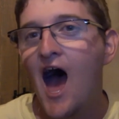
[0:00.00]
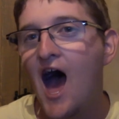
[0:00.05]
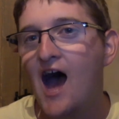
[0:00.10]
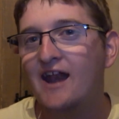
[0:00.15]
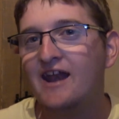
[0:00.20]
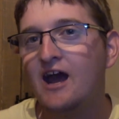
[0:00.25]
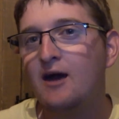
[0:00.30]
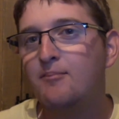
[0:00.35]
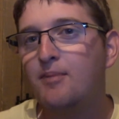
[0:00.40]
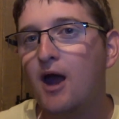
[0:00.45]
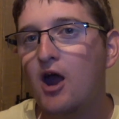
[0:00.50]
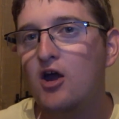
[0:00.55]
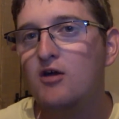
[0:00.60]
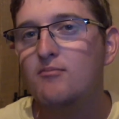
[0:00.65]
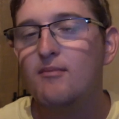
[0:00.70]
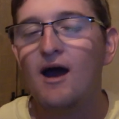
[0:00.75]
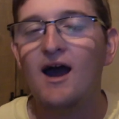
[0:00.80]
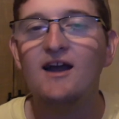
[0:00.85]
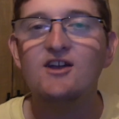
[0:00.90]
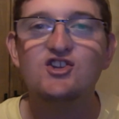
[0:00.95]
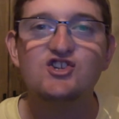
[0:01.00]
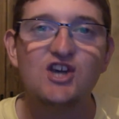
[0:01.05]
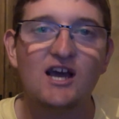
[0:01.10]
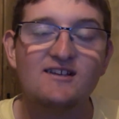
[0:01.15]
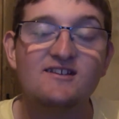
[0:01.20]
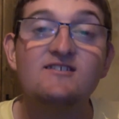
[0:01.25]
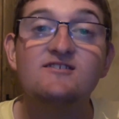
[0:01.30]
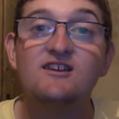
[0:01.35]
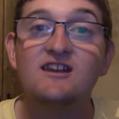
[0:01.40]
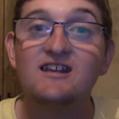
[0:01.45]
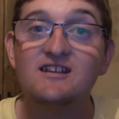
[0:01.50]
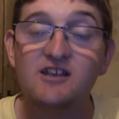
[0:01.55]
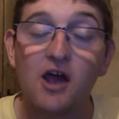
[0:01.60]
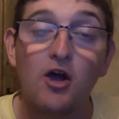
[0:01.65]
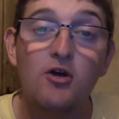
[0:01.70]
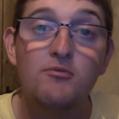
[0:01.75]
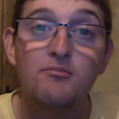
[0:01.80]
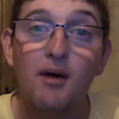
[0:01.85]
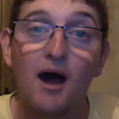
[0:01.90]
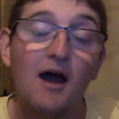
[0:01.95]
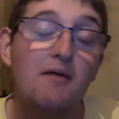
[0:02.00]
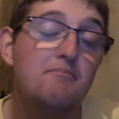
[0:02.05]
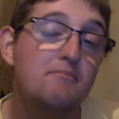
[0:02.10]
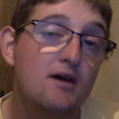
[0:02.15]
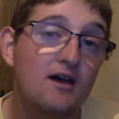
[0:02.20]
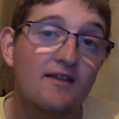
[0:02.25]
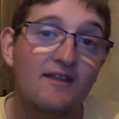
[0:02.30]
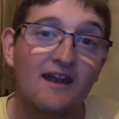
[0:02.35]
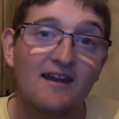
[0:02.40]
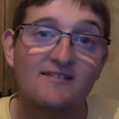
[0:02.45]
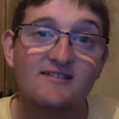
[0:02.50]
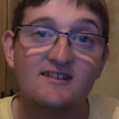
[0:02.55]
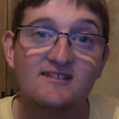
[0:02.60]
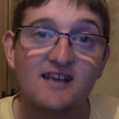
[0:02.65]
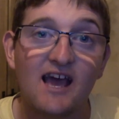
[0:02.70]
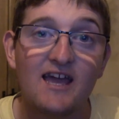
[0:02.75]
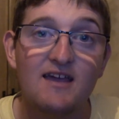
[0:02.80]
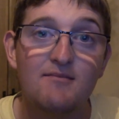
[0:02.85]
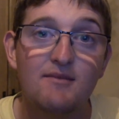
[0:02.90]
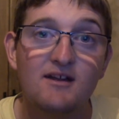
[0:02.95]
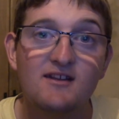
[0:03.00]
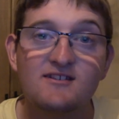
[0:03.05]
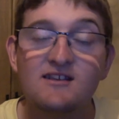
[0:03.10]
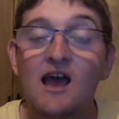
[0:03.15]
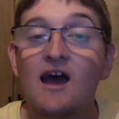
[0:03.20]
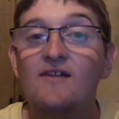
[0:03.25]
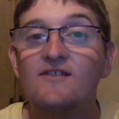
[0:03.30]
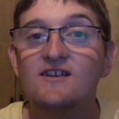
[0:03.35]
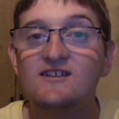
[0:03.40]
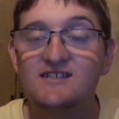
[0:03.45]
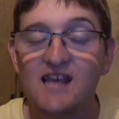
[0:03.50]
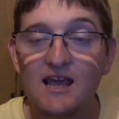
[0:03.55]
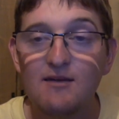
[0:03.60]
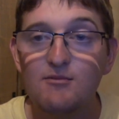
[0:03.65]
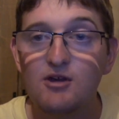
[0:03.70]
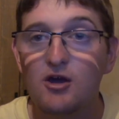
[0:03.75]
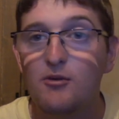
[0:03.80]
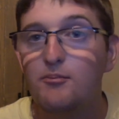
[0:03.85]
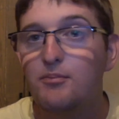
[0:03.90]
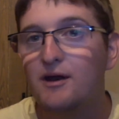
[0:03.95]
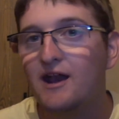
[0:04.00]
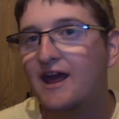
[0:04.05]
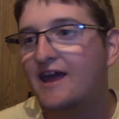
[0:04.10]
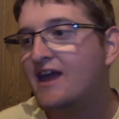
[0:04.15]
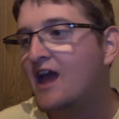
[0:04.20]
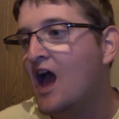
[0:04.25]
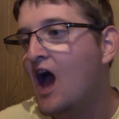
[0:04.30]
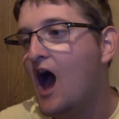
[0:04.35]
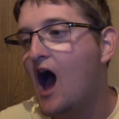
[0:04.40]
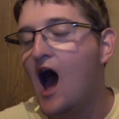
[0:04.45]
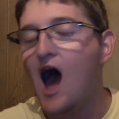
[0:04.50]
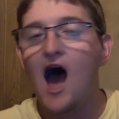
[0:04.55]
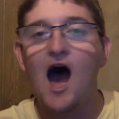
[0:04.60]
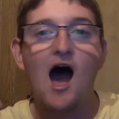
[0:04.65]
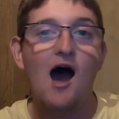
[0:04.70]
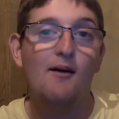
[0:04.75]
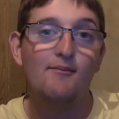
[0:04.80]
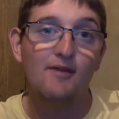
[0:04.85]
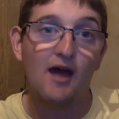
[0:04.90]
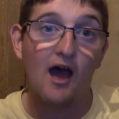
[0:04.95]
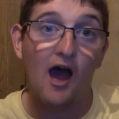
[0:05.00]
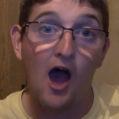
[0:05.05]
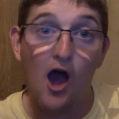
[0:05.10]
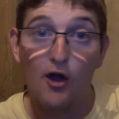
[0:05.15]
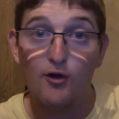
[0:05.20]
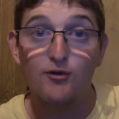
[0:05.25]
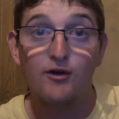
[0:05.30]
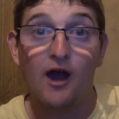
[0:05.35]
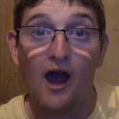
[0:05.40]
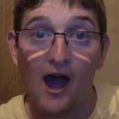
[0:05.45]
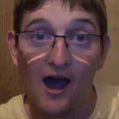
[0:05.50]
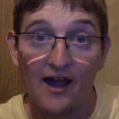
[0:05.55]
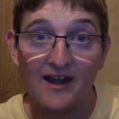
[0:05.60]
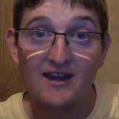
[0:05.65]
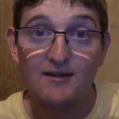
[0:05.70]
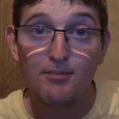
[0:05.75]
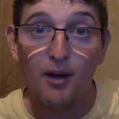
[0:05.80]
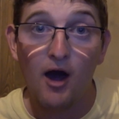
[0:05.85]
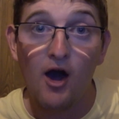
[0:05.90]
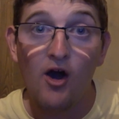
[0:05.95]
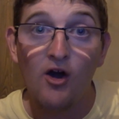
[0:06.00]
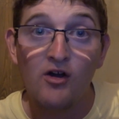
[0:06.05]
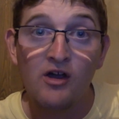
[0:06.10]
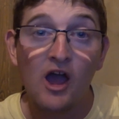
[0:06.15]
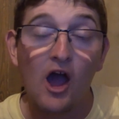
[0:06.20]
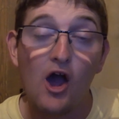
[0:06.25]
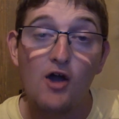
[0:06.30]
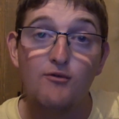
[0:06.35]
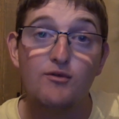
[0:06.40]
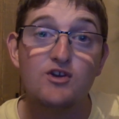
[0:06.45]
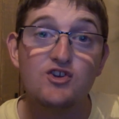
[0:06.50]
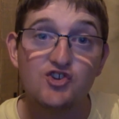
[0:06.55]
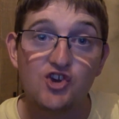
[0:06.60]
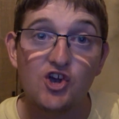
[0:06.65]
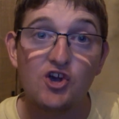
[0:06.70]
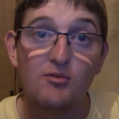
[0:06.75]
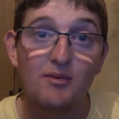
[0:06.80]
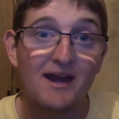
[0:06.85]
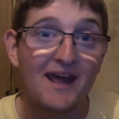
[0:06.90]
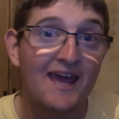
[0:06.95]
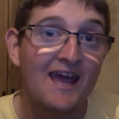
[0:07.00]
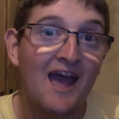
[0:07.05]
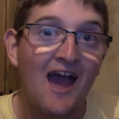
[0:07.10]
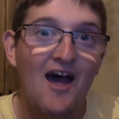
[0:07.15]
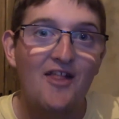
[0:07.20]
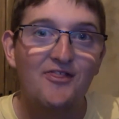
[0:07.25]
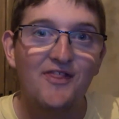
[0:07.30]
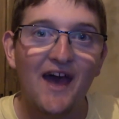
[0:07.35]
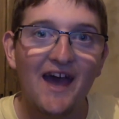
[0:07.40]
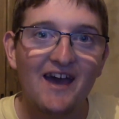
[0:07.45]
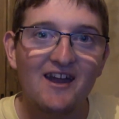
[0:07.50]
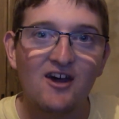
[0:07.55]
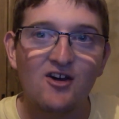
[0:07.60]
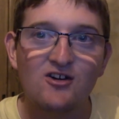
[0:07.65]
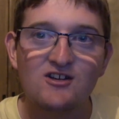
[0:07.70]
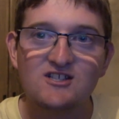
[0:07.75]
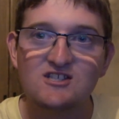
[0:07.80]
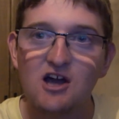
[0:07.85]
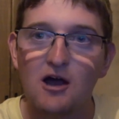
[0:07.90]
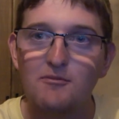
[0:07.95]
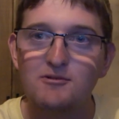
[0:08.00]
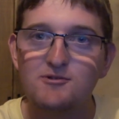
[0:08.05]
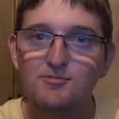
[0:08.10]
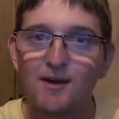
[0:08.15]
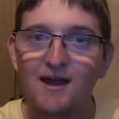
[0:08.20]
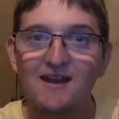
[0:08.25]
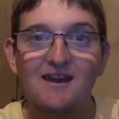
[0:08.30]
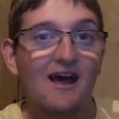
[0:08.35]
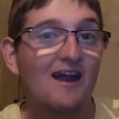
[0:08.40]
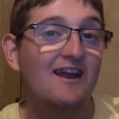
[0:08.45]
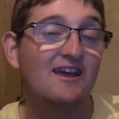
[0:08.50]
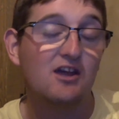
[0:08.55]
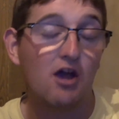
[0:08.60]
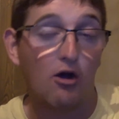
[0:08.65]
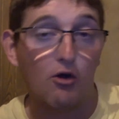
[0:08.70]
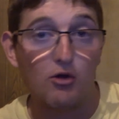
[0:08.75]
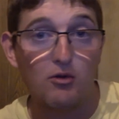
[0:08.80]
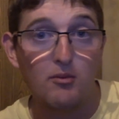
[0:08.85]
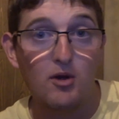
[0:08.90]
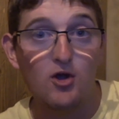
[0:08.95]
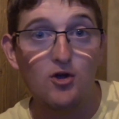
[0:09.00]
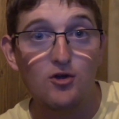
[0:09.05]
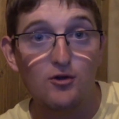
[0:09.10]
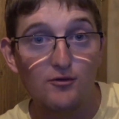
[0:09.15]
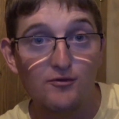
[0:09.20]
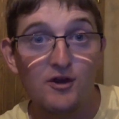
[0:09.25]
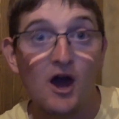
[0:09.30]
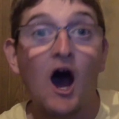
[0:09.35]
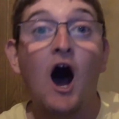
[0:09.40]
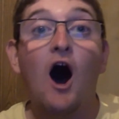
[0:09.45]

Uh, now bear in mind Chessington is owned by Merlin Entertainments, the same company um, that own Heide Park over in Germany. They had a Huss Top Spin and it got removed.